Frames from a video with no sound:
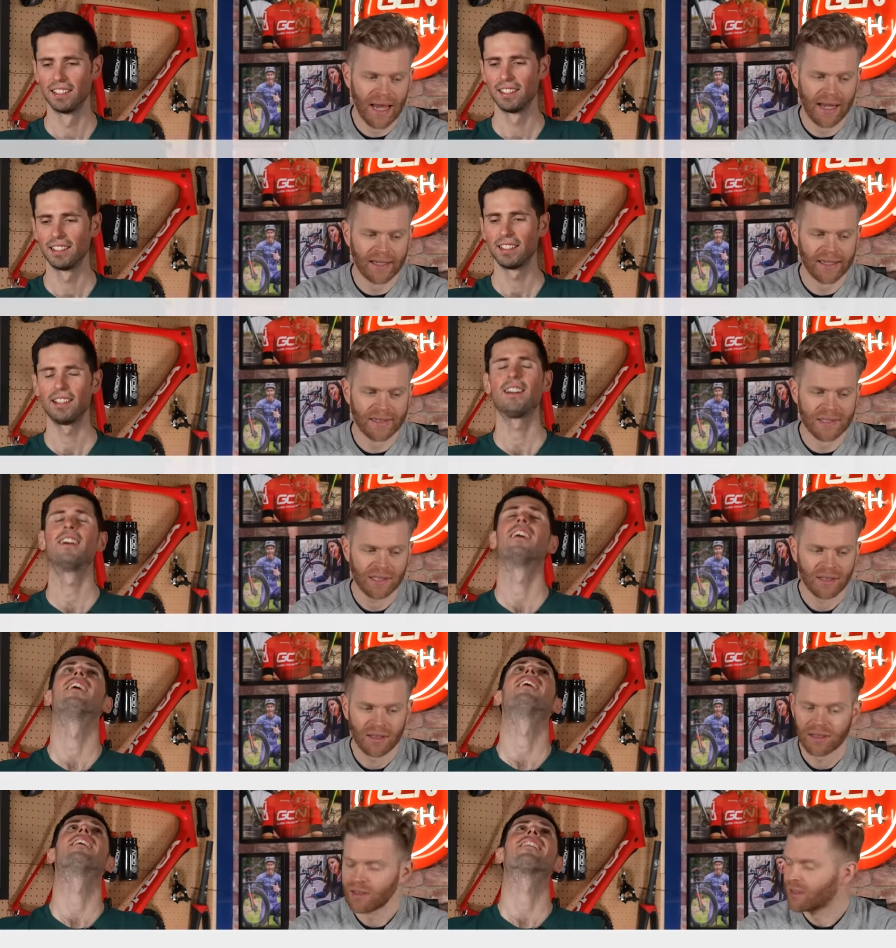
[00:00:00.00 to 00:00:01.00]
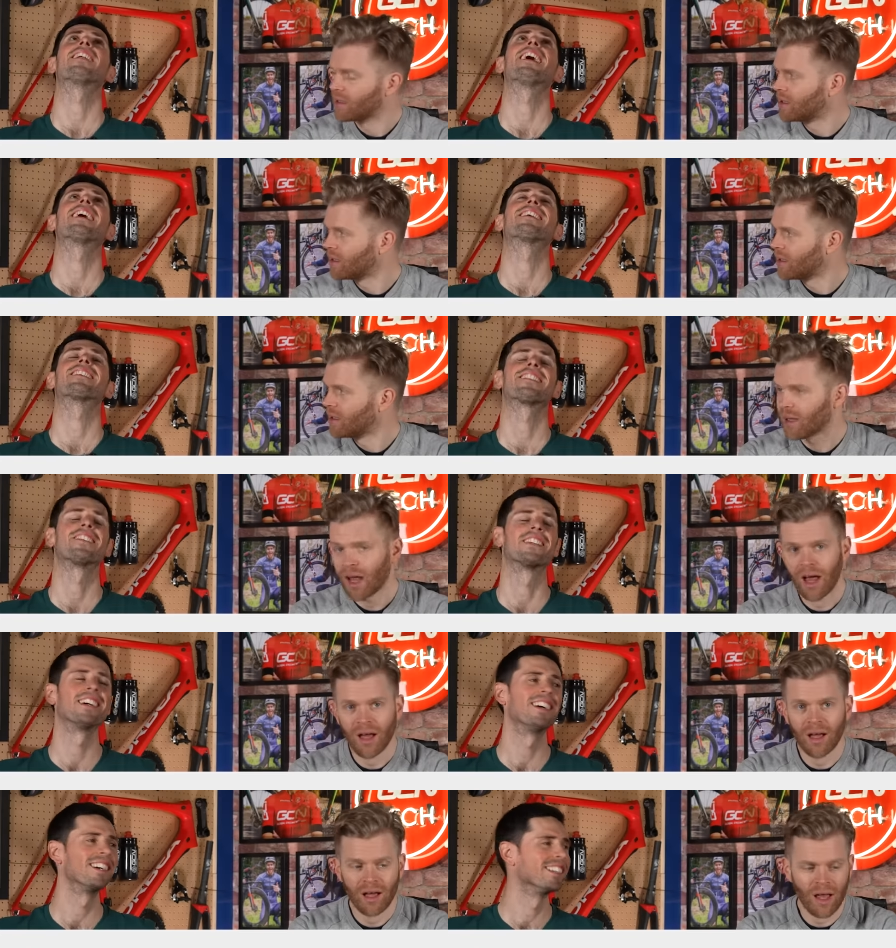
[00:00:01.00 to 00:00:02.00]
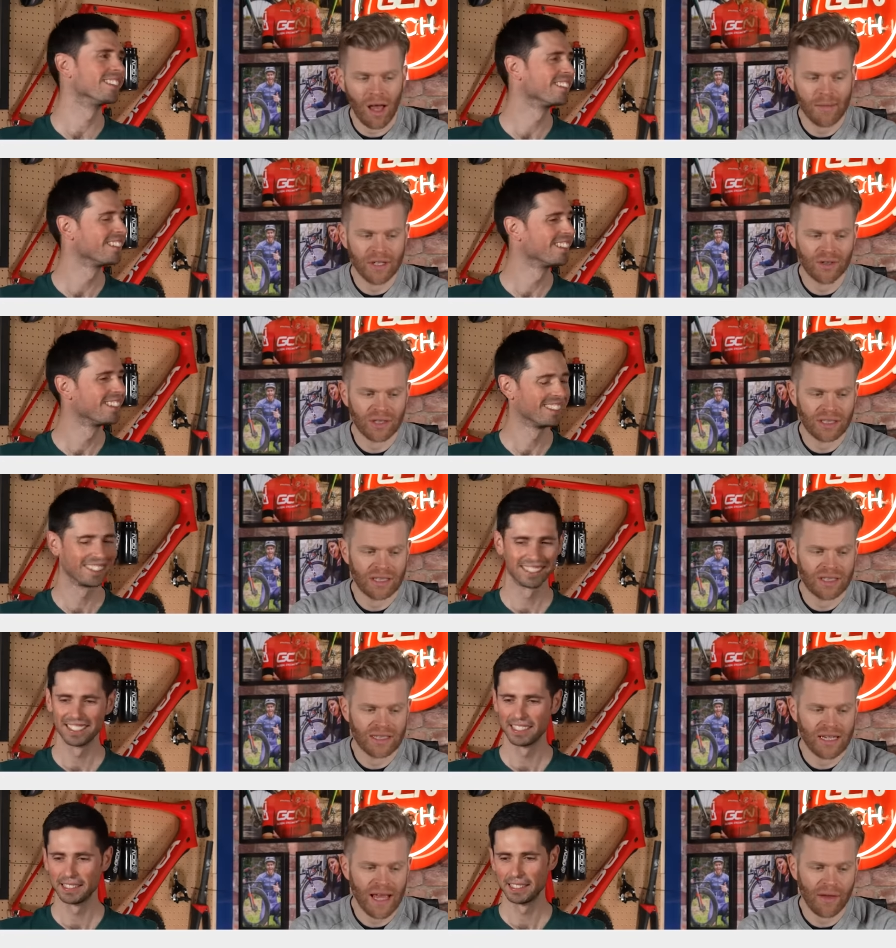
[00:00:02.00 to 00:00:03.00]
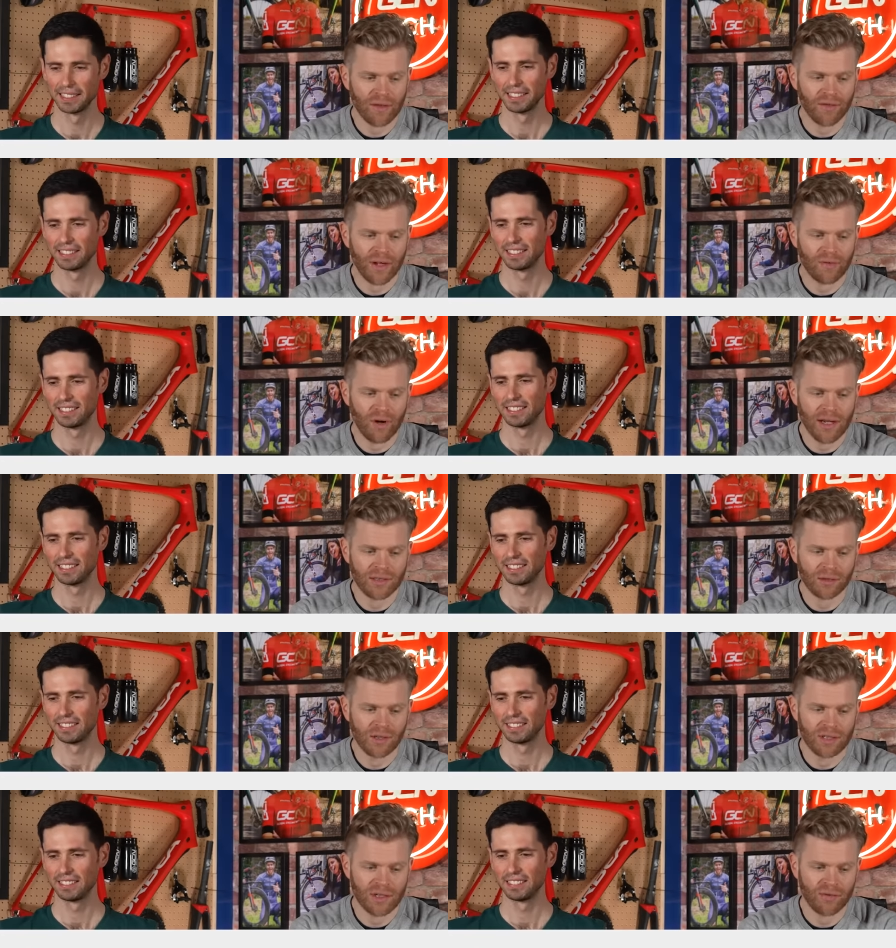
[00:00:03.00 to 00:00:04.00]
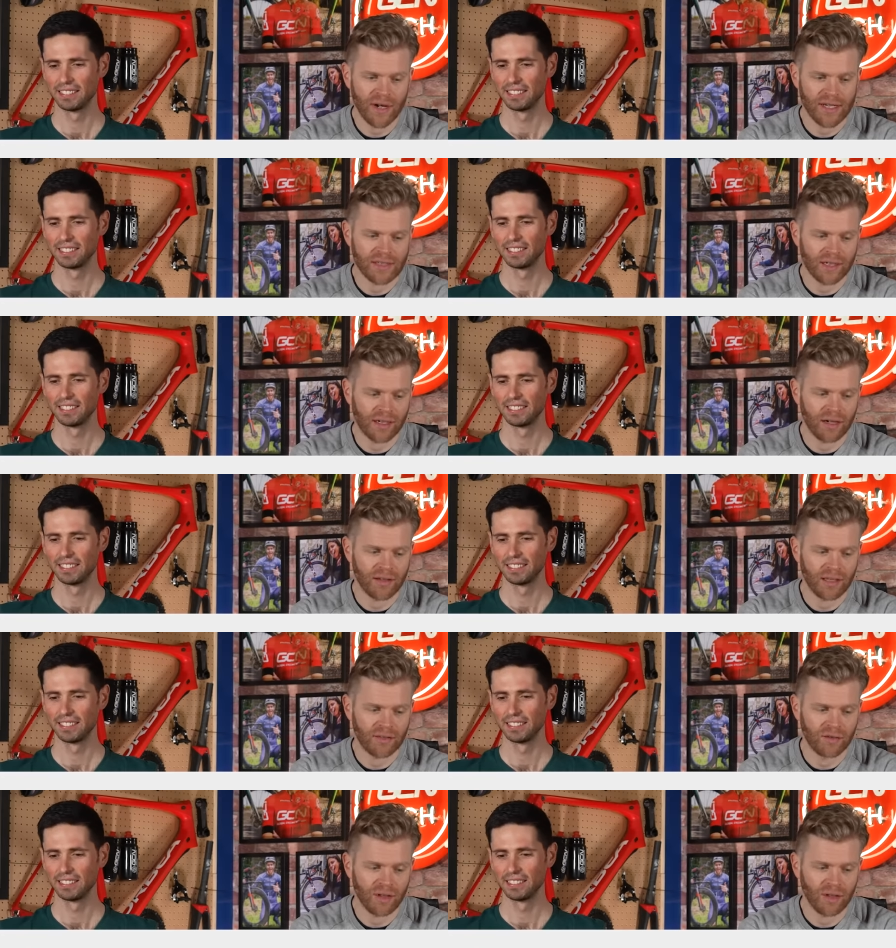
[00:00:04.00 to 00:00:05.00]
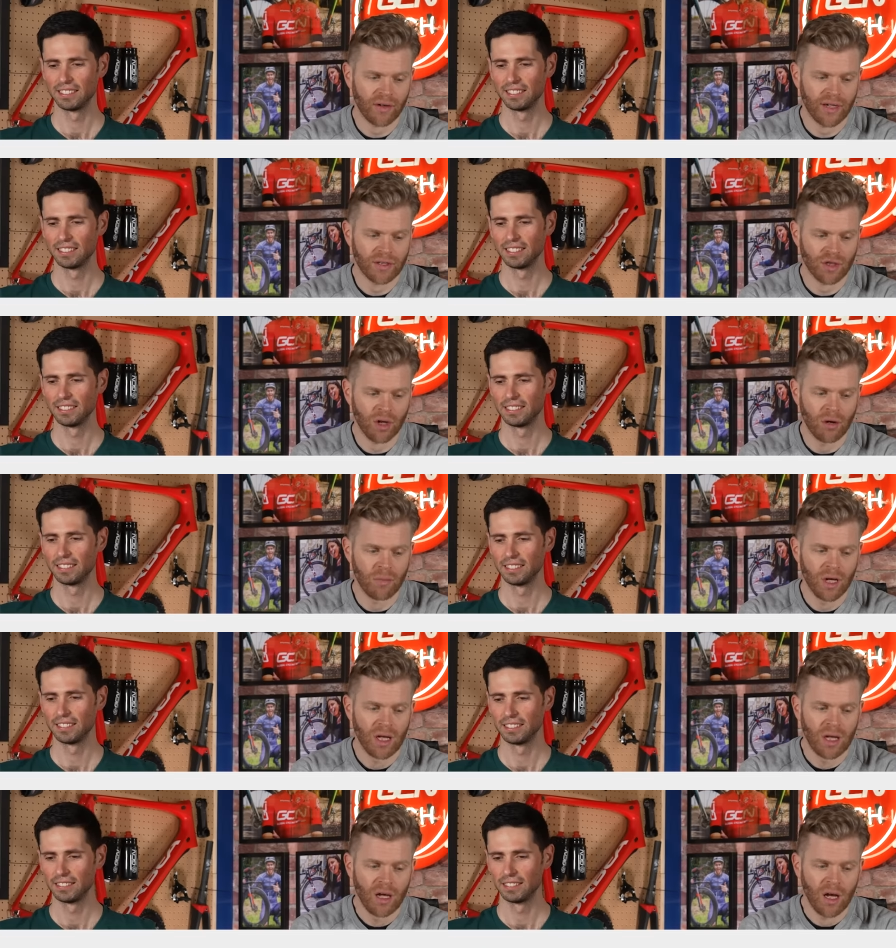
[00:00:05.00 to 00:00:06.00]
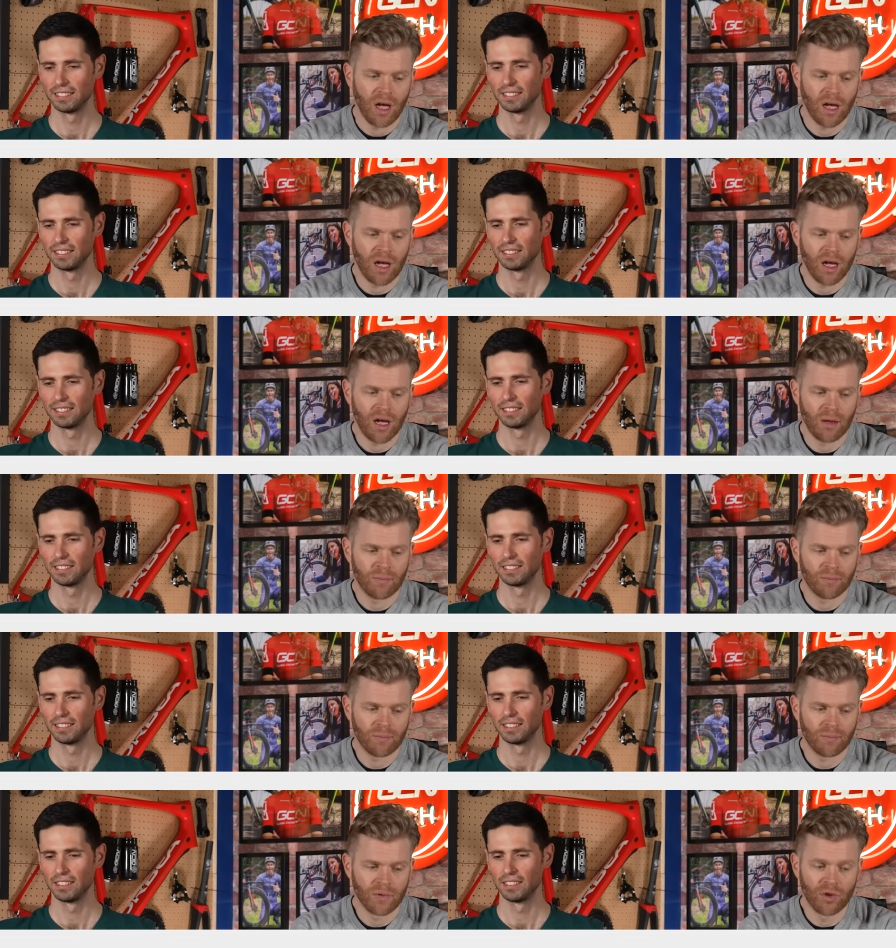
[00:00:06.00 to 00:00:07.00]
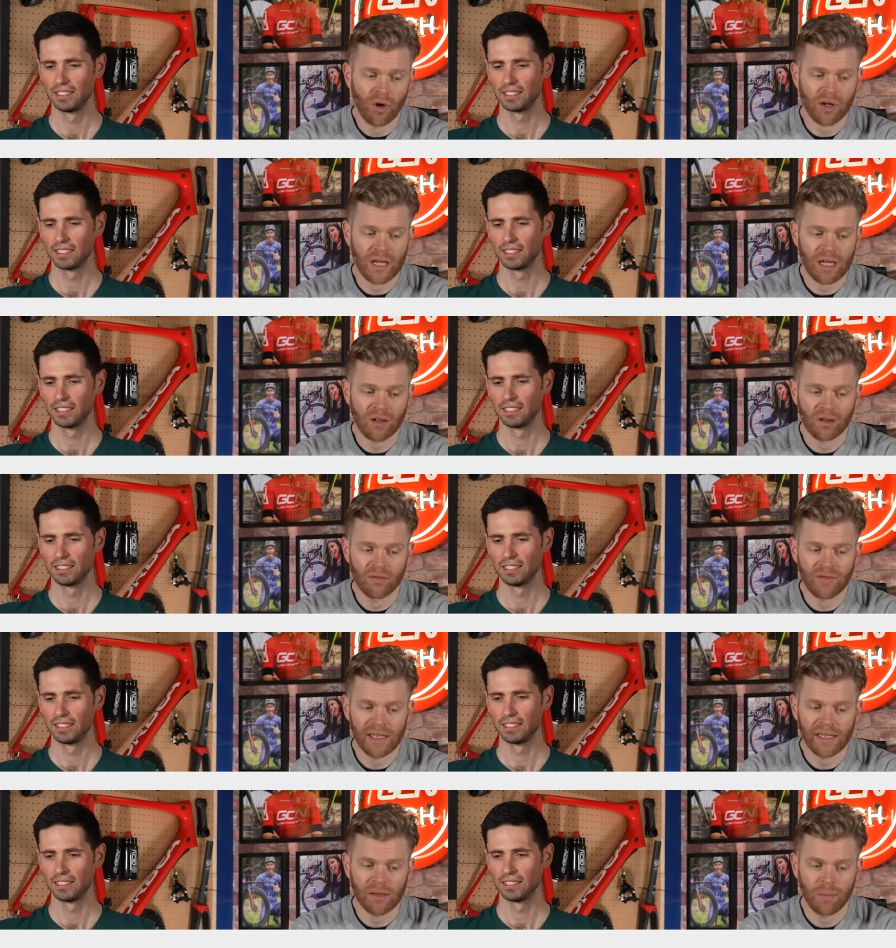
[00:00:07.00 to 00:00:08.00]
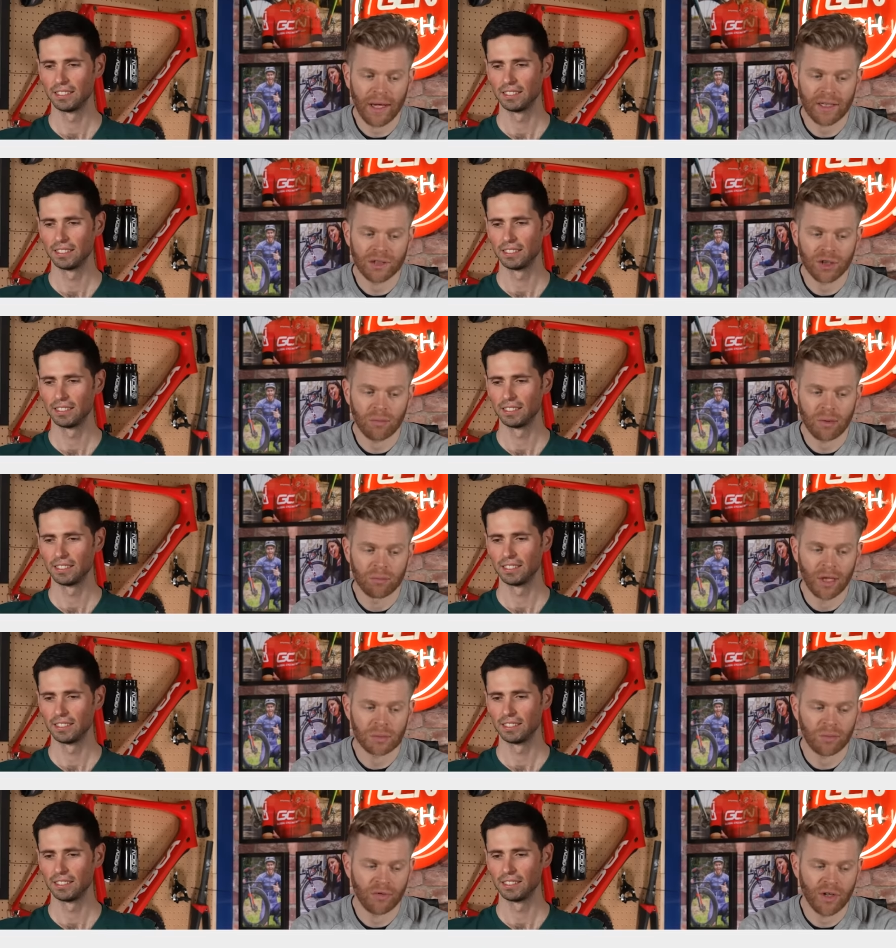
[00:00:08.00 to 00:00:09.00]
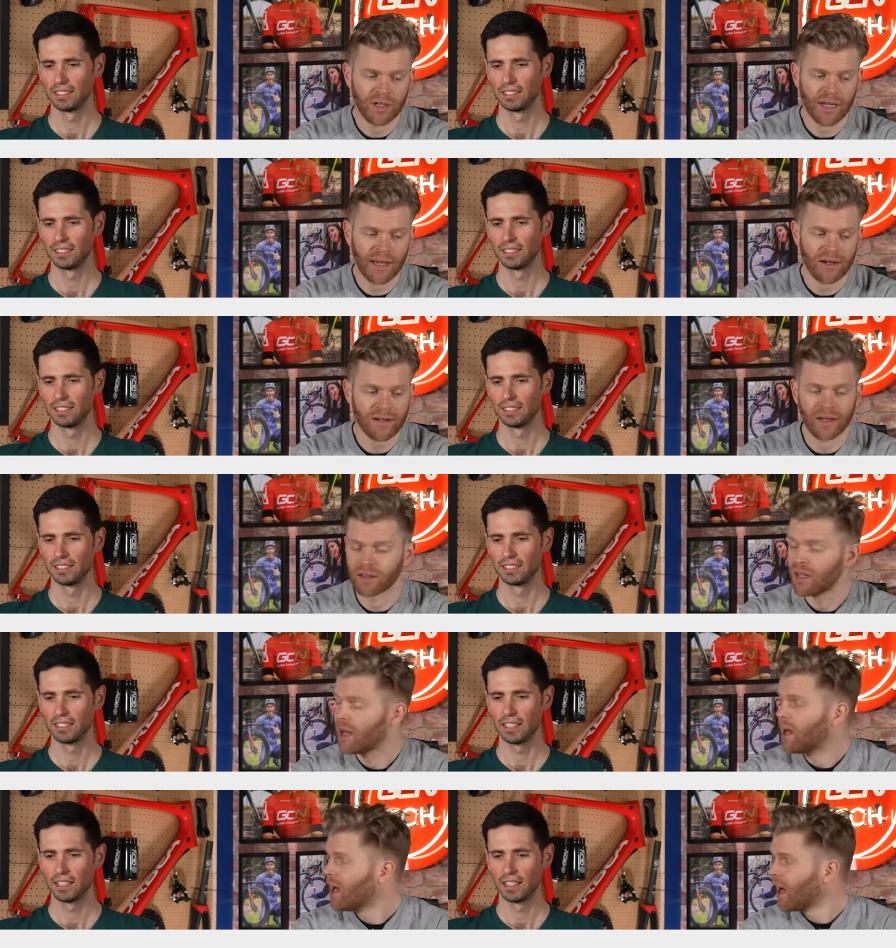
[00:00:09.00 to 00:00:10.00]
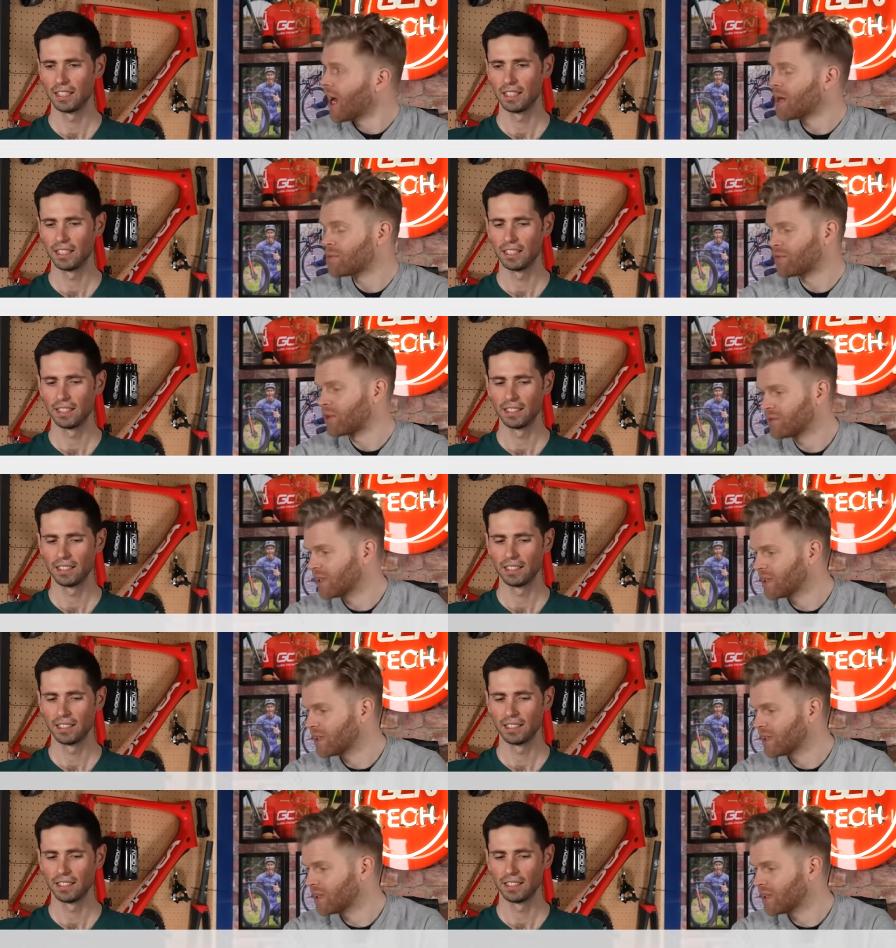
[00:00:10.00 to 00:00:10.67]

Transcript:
Speaker 1: Alex. Oh, thanks, so kind. I'm interested to see how the Van Rysel does in racing. I think they've done a great job. Not keen on the Villiers paint job, much prefer the Cannondale. I prefer the